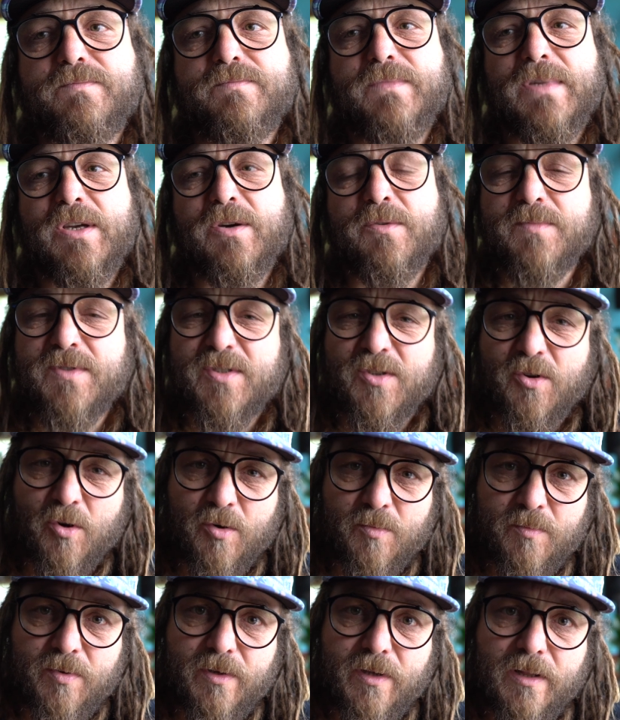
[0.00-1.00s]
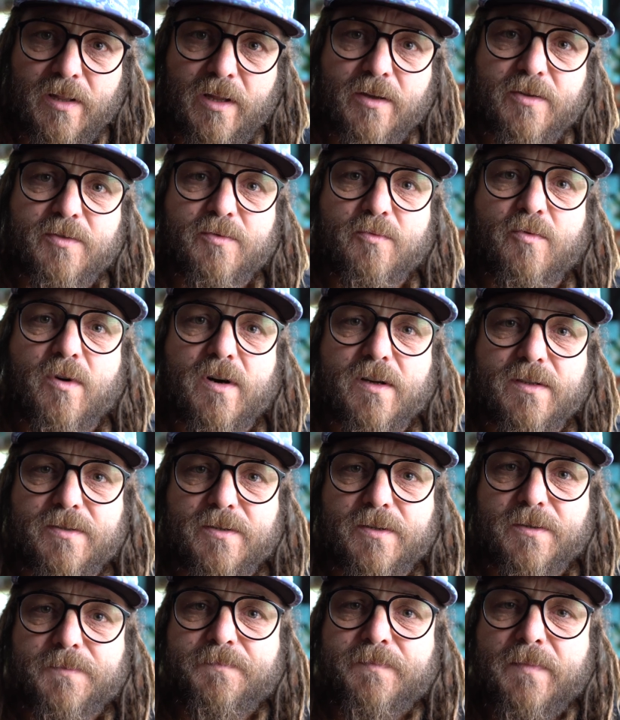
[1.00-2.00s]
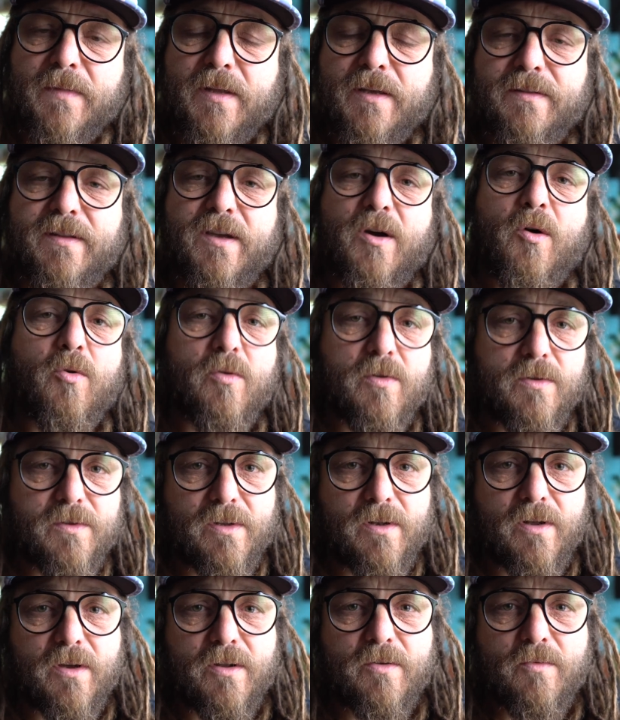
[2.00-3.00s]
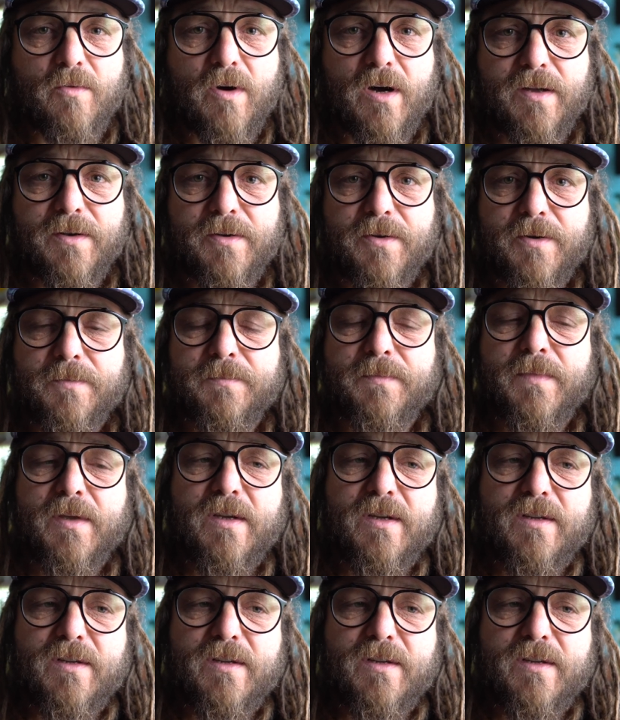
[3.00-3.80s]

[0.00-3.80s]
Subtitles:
they absorb a lot of water, they hold a lot of water,